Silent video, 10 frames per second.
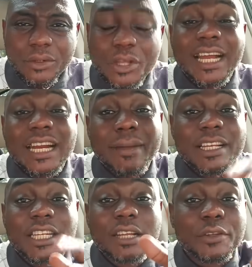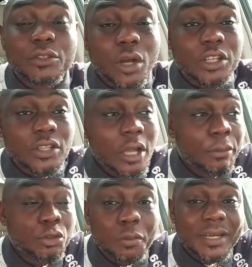You can imagine if it was
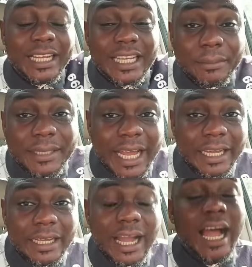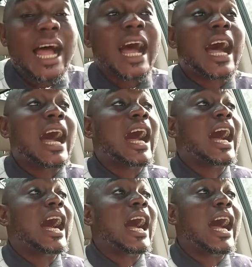P2B that came there.
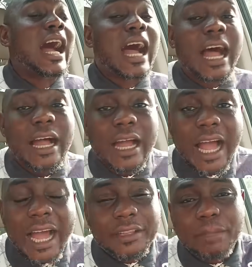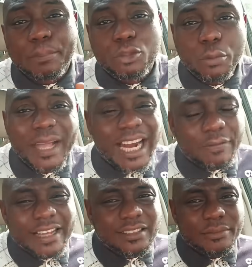I think P2B
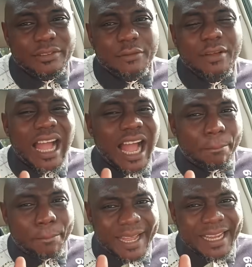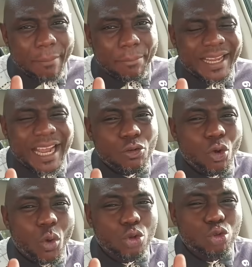advised himself, I beg, I
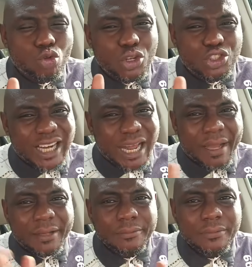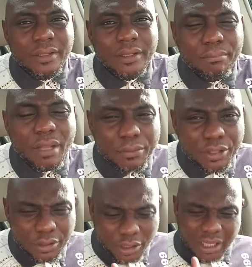don't want too much drama.
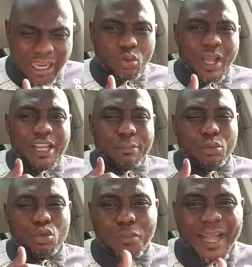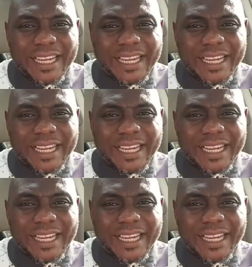Maybe that's why he pulled